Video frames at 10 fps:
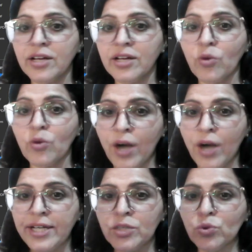
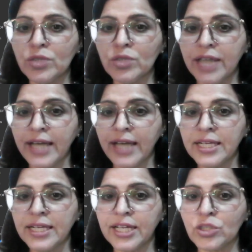1 to 9
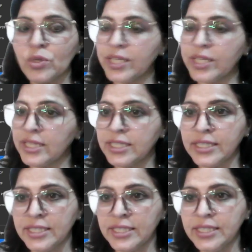electron in the
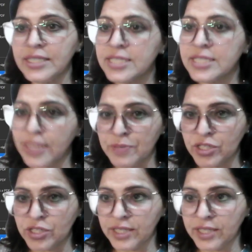d subshell.